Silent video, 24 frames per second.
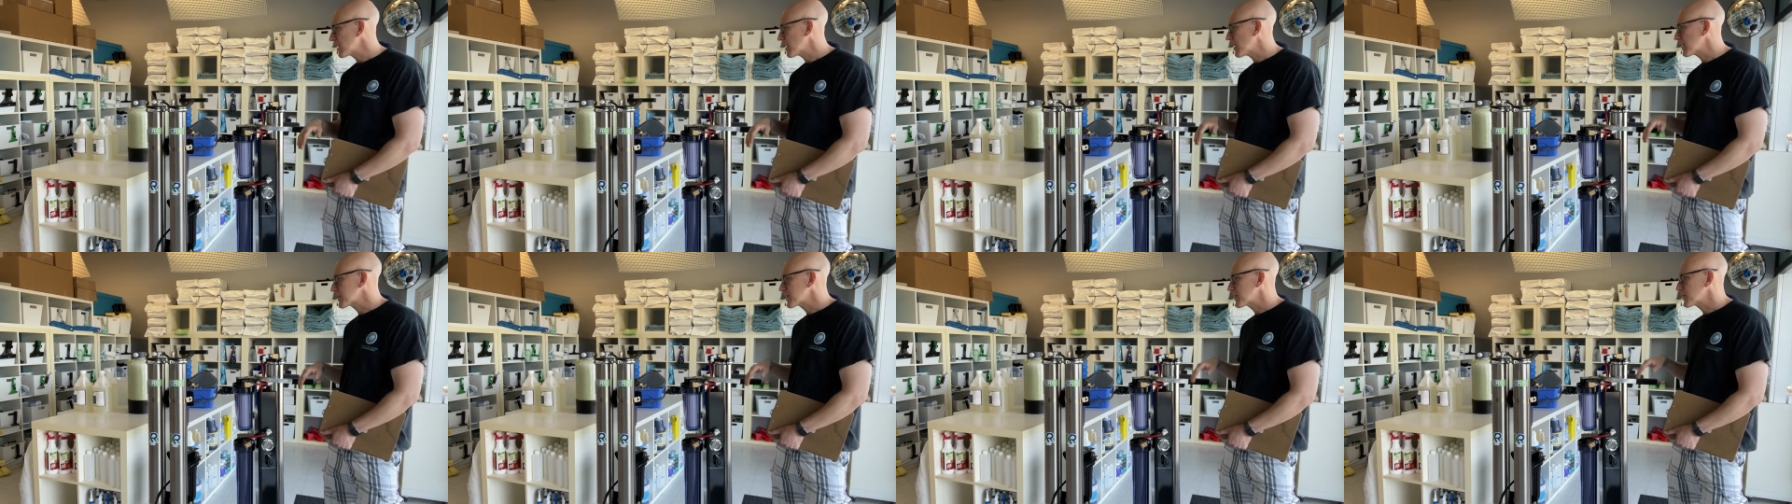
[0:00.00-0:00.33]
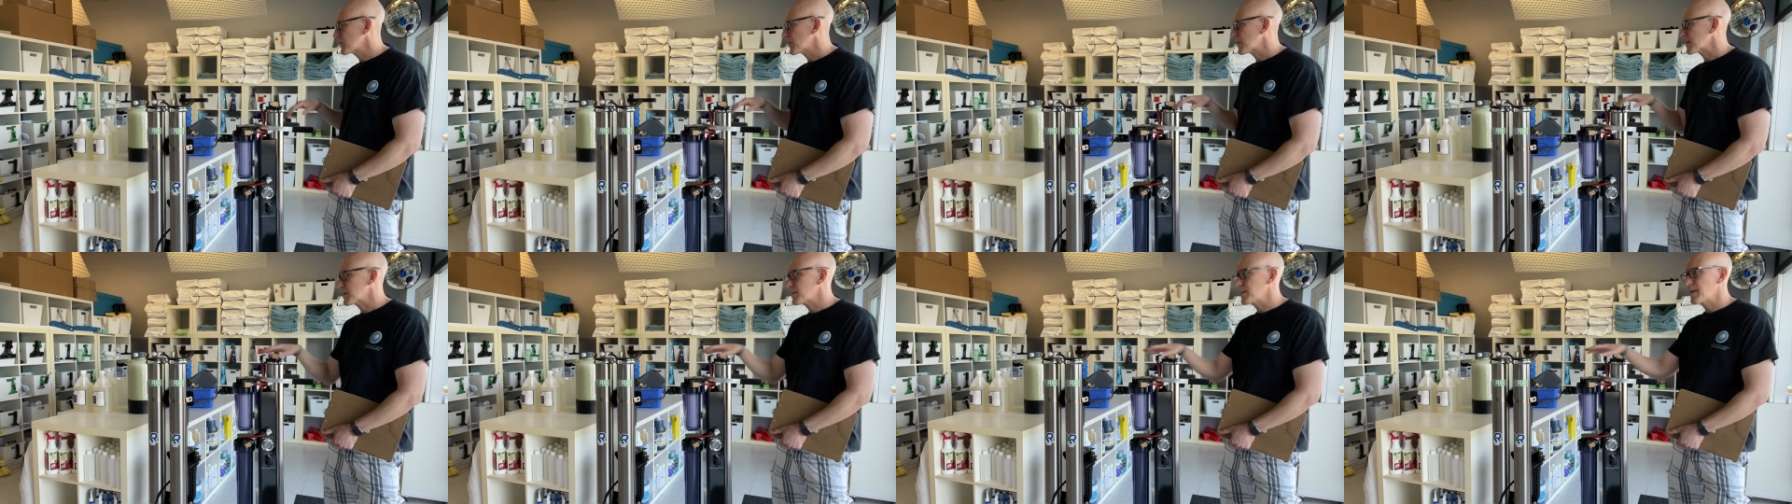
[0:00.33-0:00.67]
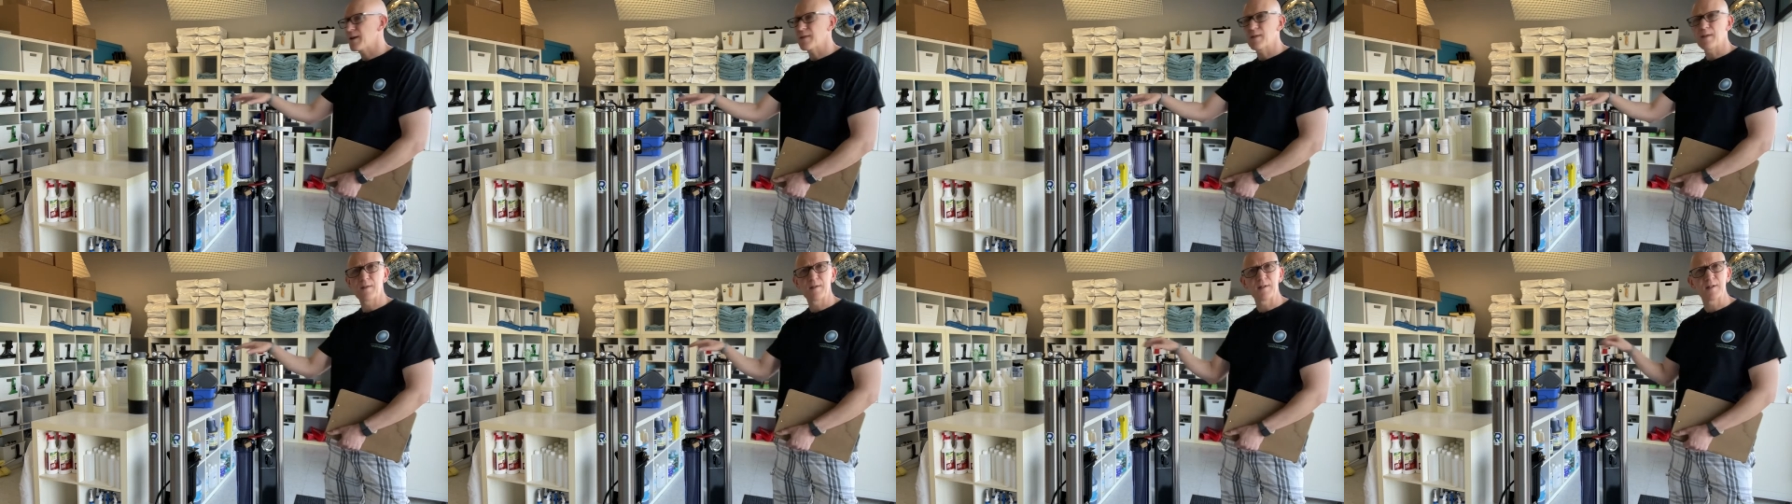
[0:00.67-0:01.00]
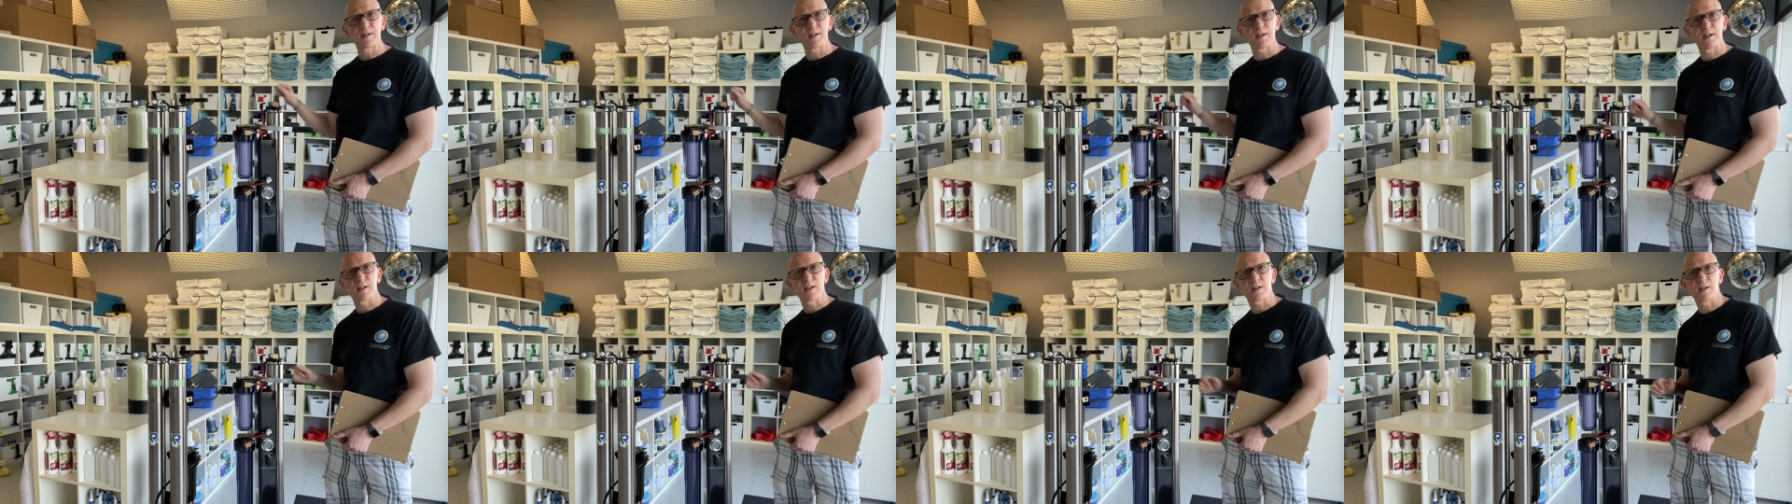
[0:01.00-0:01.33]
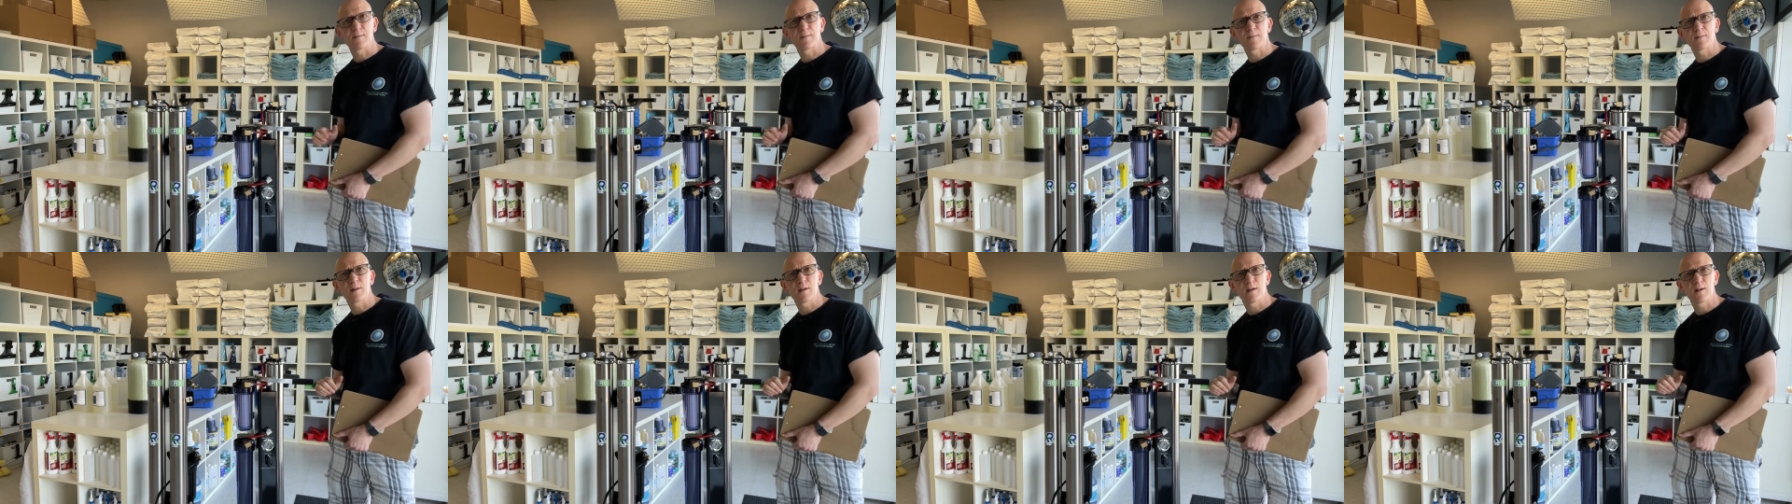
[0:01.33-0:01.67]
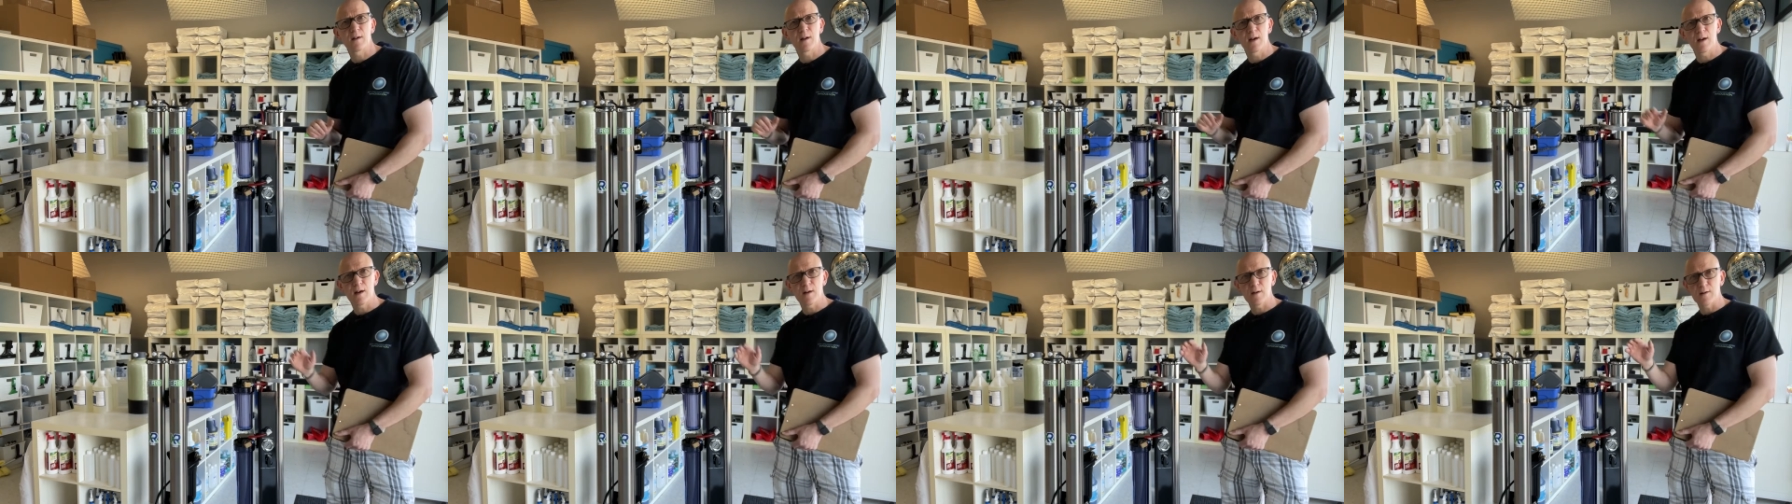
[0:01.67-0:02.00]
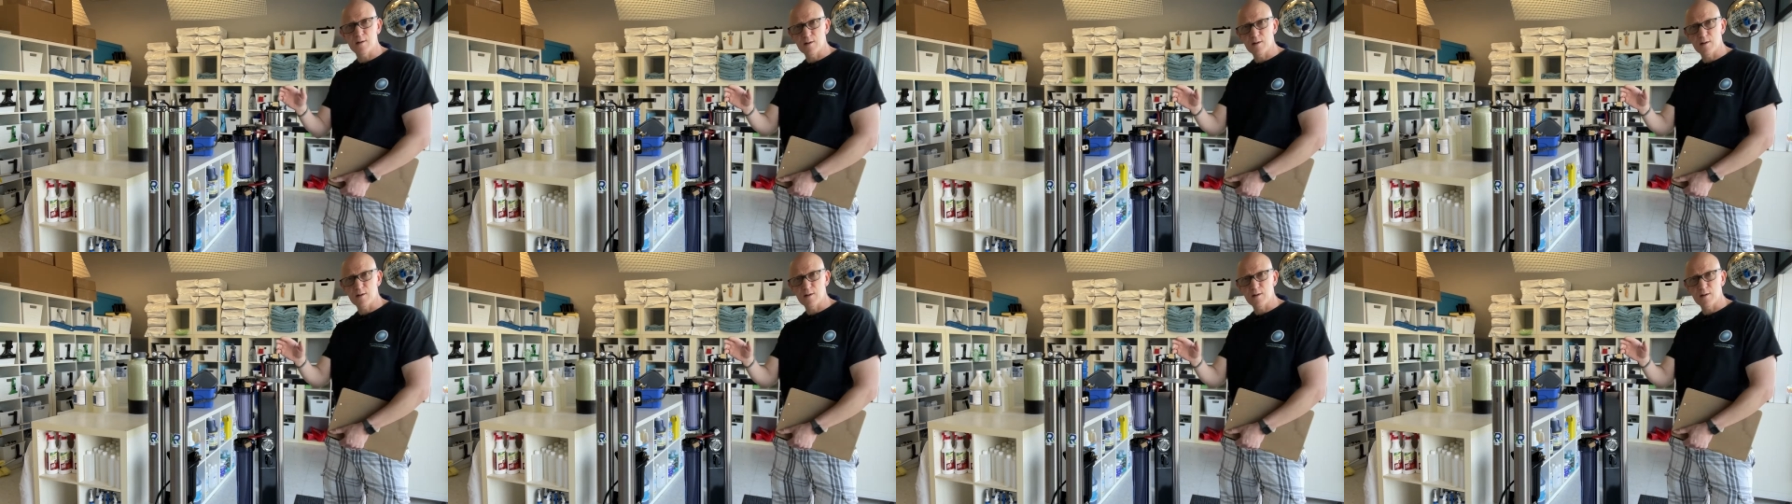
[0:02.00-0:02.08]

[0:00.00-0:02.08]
often recommend that these systems uh,